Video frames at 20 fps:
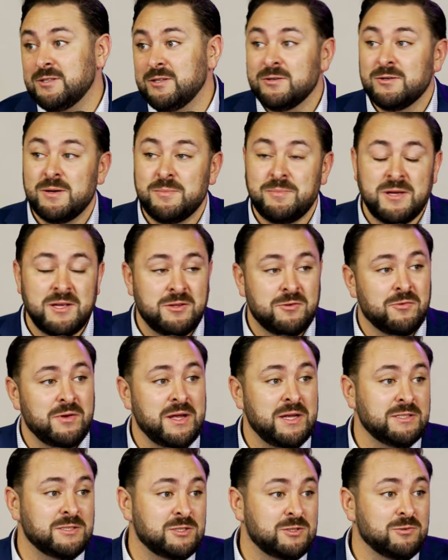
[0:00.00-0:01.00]
to yeah. do it. That's
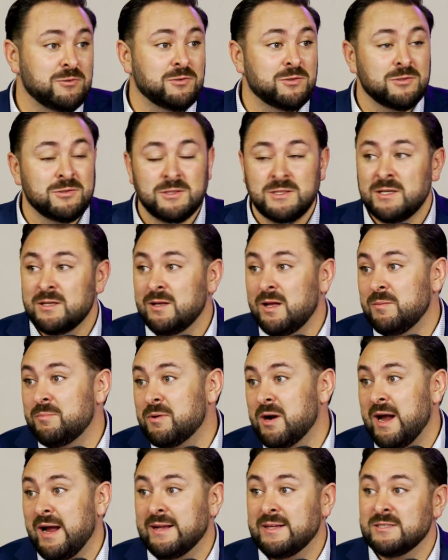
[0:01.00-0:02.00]
between it. school and club
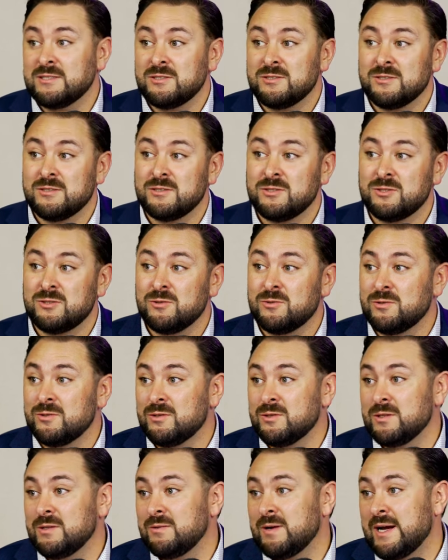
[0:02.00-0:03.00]
practice or
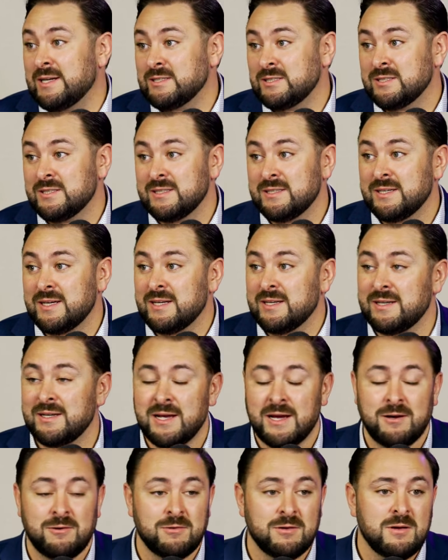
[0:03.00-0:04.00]
school now. and wrestling and, yep.
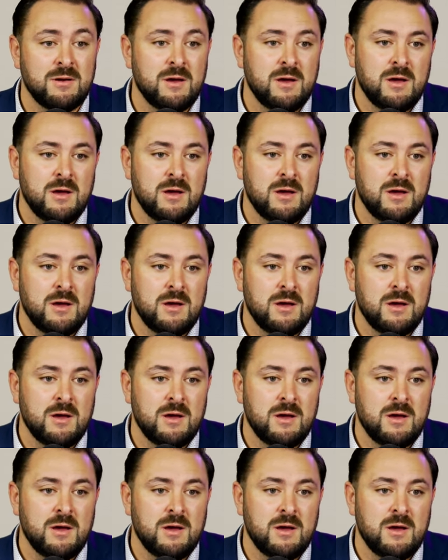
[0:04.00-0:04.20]
you know.